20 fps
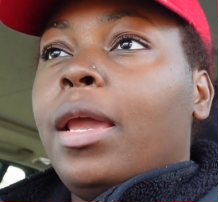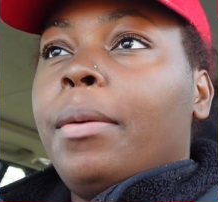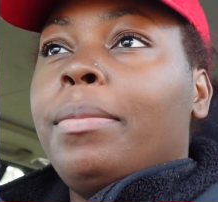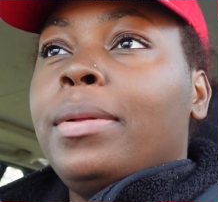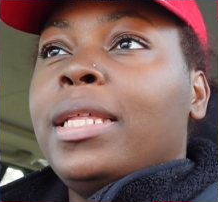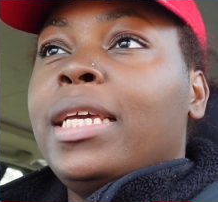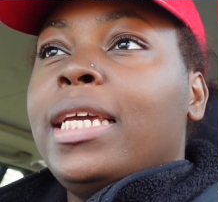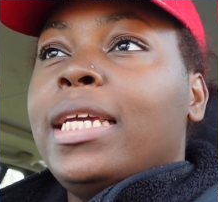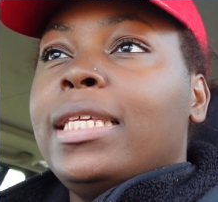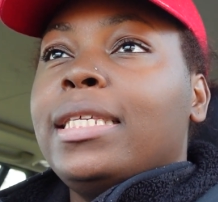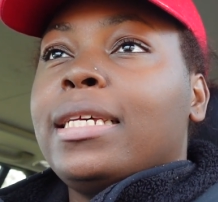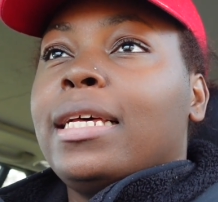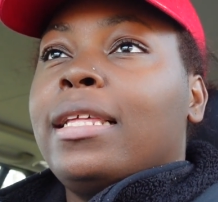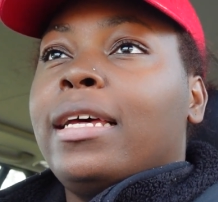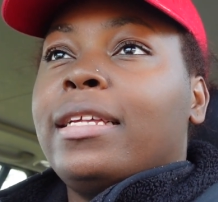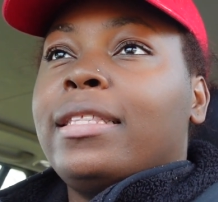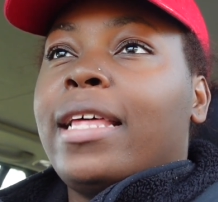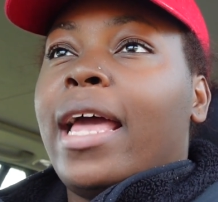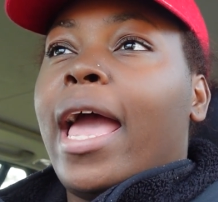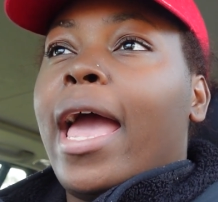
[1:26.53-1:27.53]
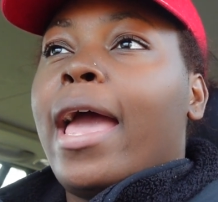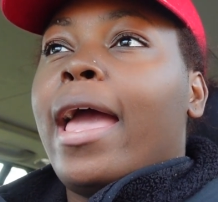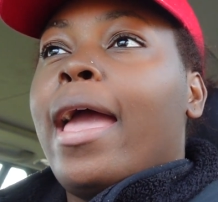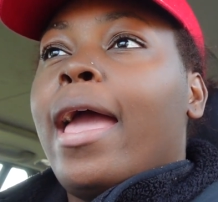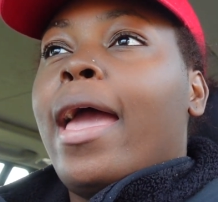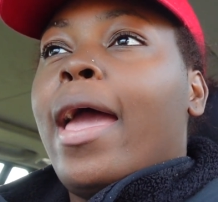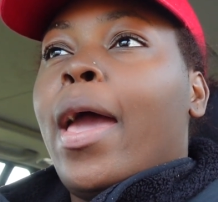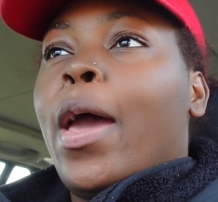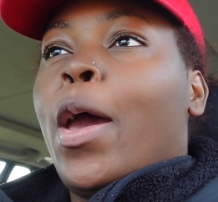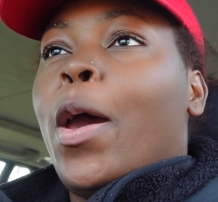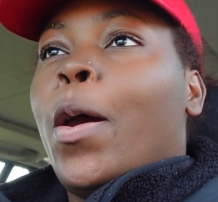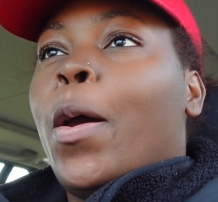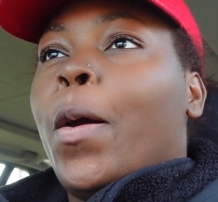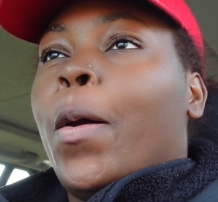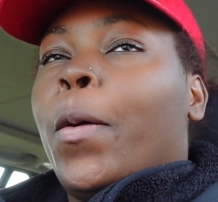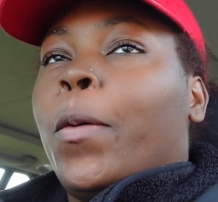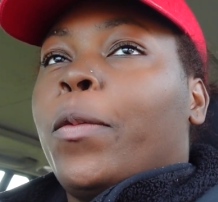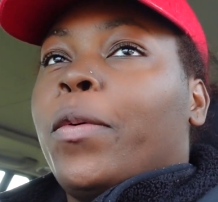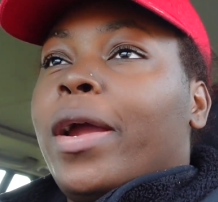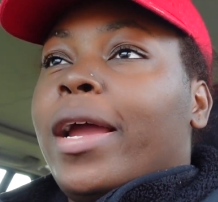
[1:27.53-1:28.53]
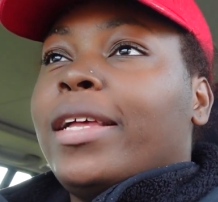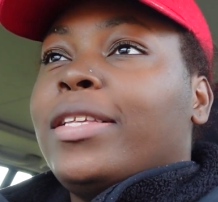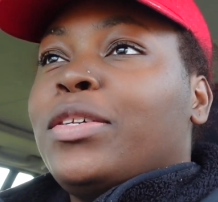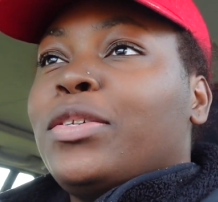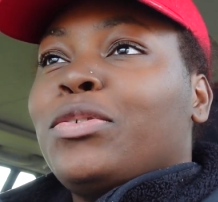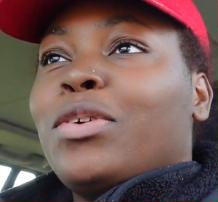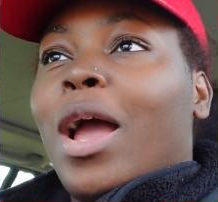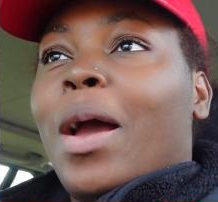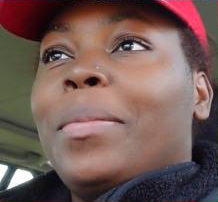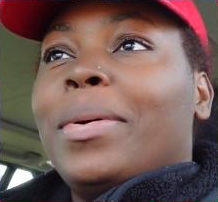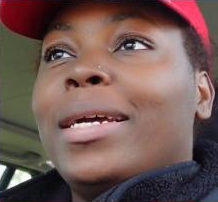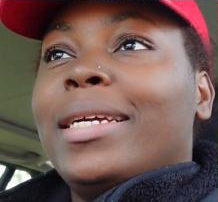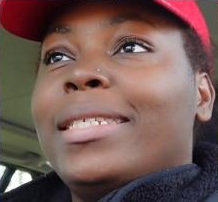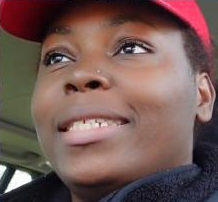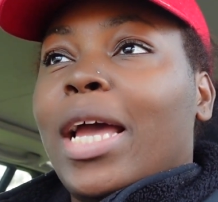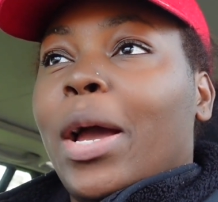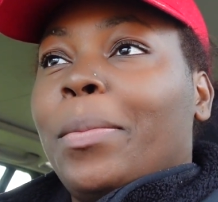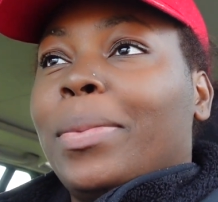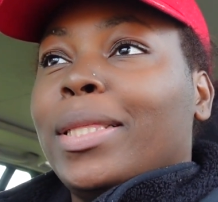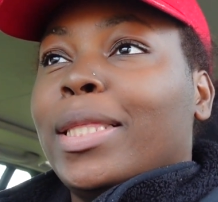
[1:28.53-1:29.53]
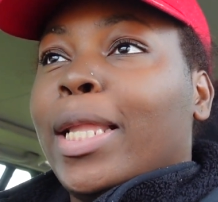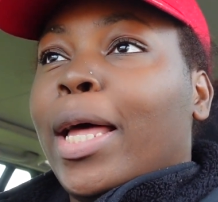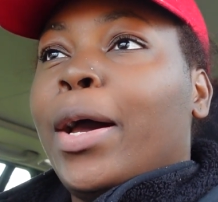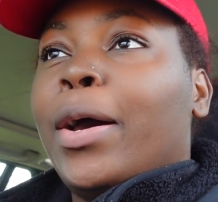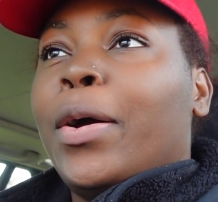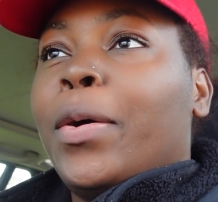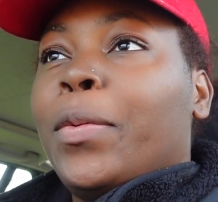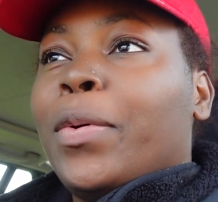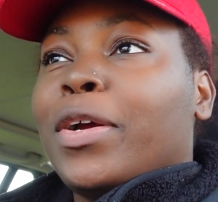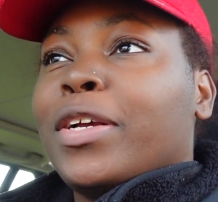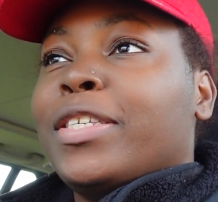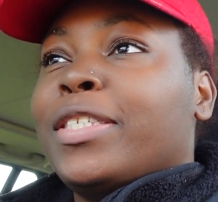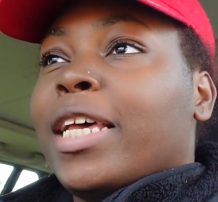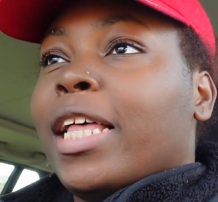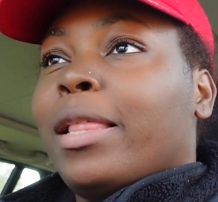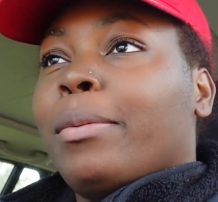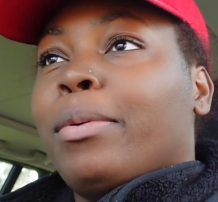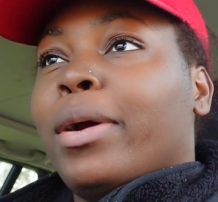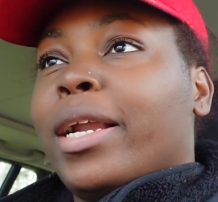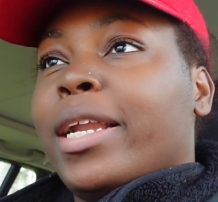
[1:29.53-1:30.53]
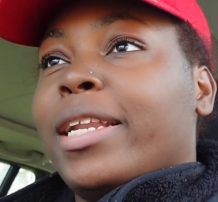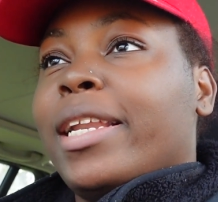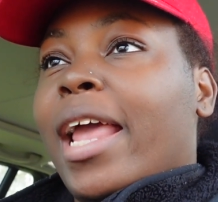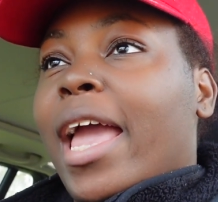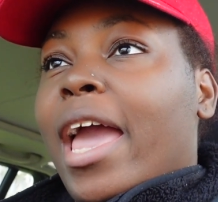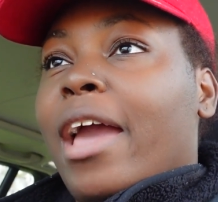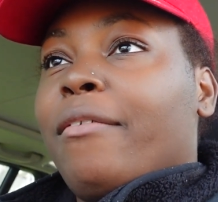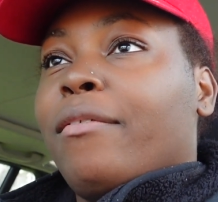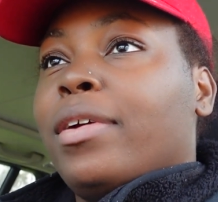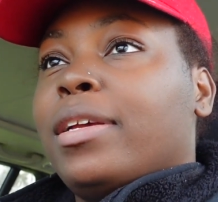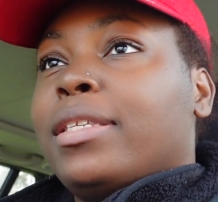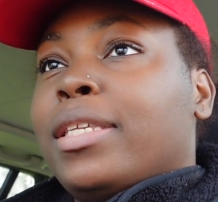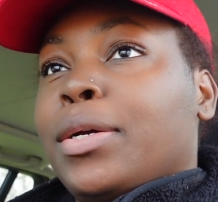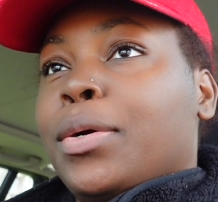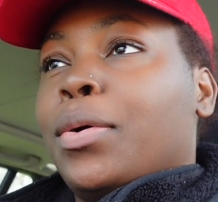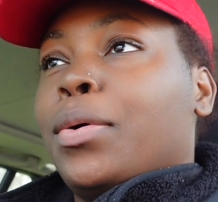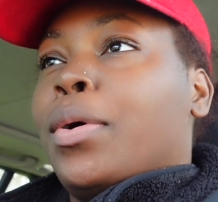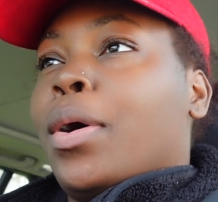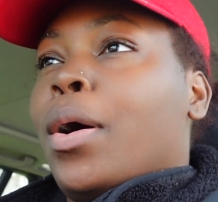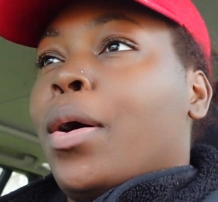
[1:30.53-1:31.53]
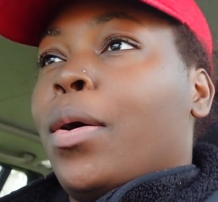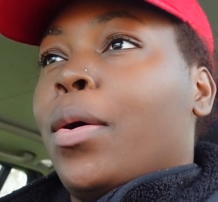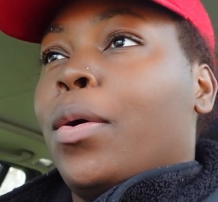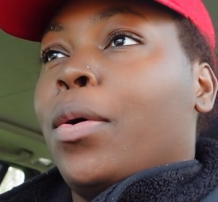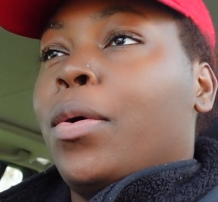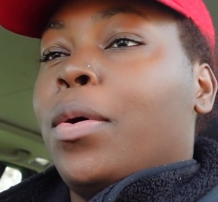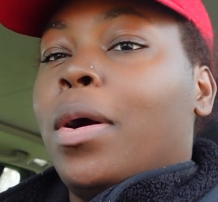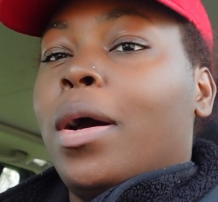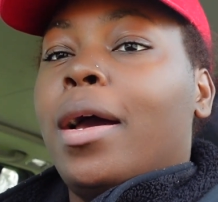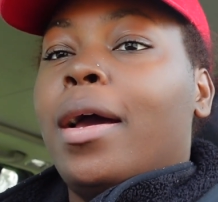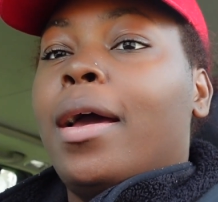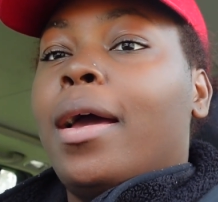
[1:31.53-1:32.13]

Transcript: please click that red subscribe button down below. We're celebrating every single goal